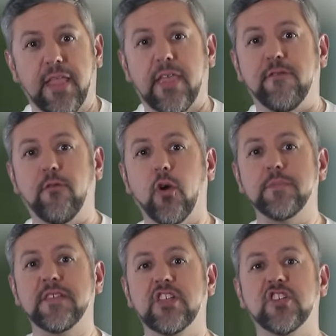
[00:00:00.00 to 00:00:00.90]
Now, the form
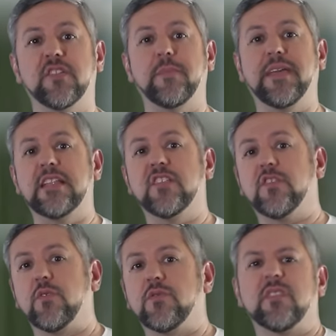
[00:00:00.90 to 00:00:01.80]
teaches the beginning
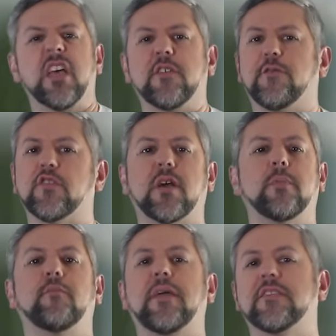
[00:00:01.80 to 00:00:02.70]
student the first
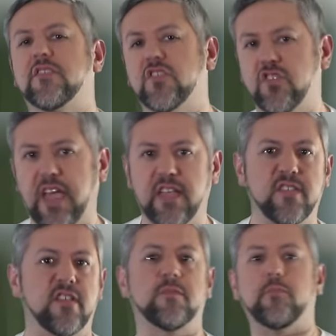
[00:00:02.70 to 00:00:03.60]
couple of basic
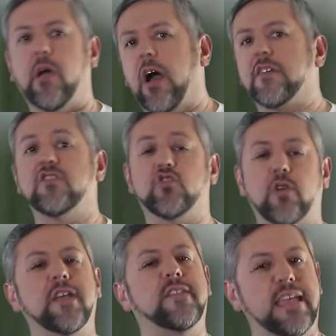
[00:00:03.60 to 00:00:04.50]
stances, blocks, and
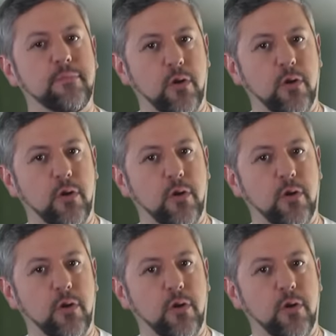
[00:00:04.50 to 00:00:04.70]
strikes in